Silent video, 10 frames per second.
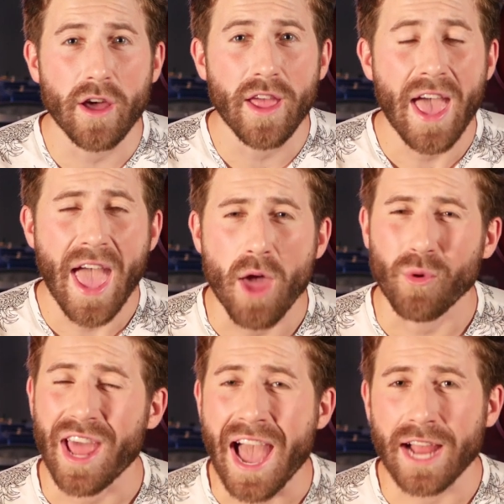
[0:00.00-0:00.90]
on and
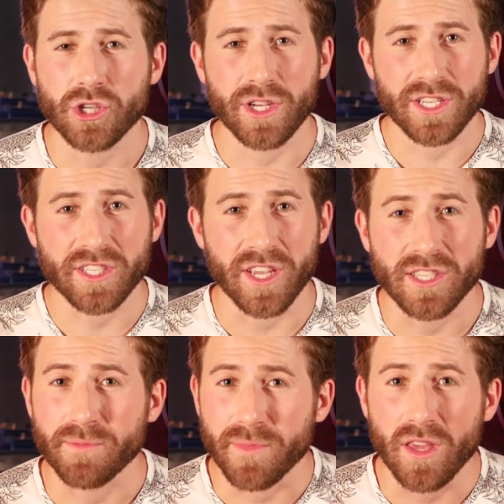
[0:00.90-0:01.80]
what actually
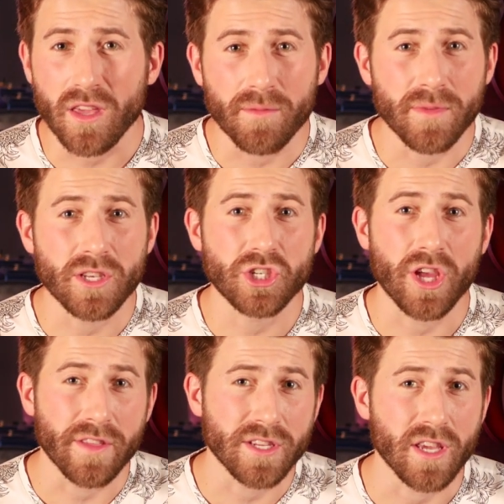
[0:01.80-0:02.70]
excites me, Mitch,
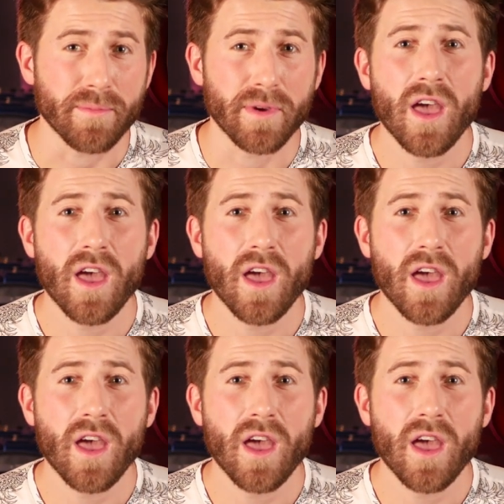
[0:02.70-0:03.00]
and the team.